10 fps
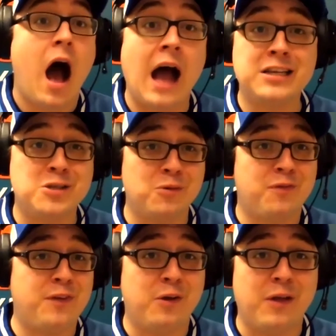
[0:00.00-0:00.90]
I just don't
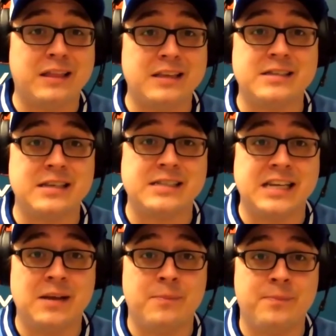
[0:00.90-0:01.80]
feel like this is a
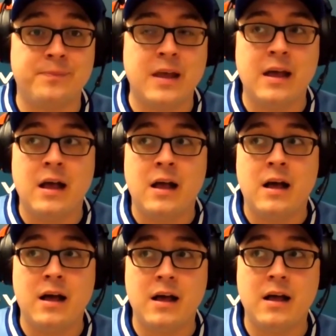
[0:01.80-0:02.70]
team
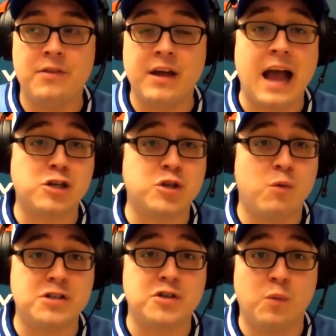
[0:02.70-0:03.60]
that actually
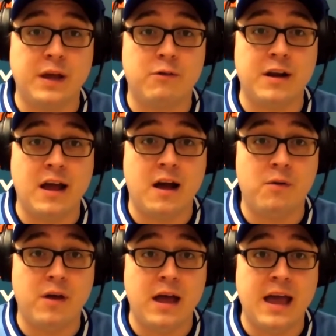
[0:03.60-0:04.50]
wants to win right now.